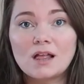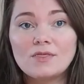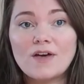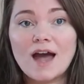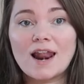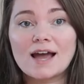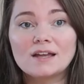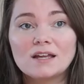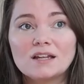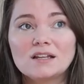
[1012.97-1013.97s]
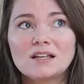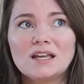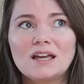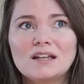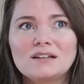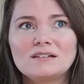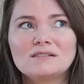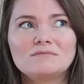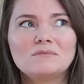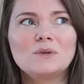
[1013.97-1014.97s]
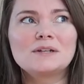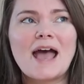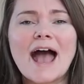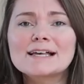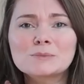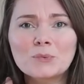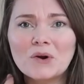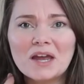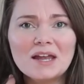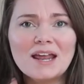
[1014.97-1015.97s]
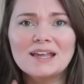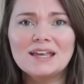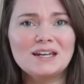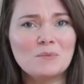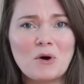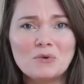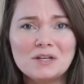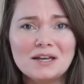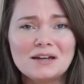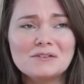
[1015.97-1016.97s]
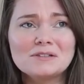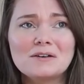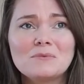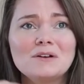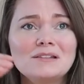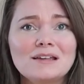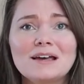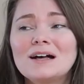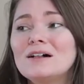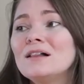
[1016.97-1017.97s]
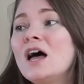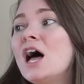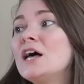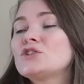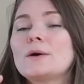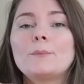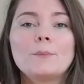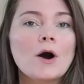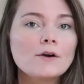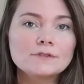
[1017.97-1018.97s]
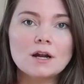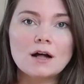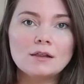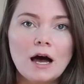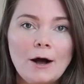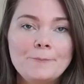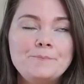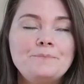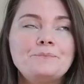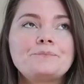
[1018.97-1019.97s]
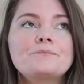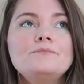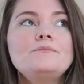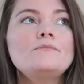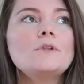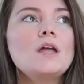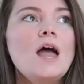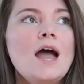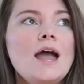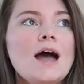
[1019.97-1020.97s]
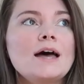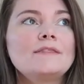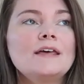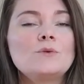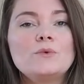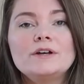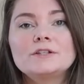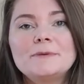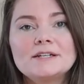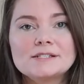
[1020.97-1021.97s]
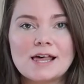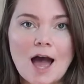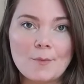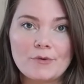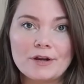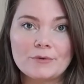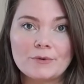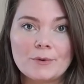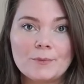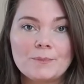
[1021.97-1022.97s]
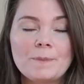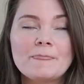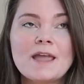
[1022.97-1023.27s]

that I could get would aspirate and get pneumonia and I was like what the hell so I barfed it all up and they wheeled me into the operating room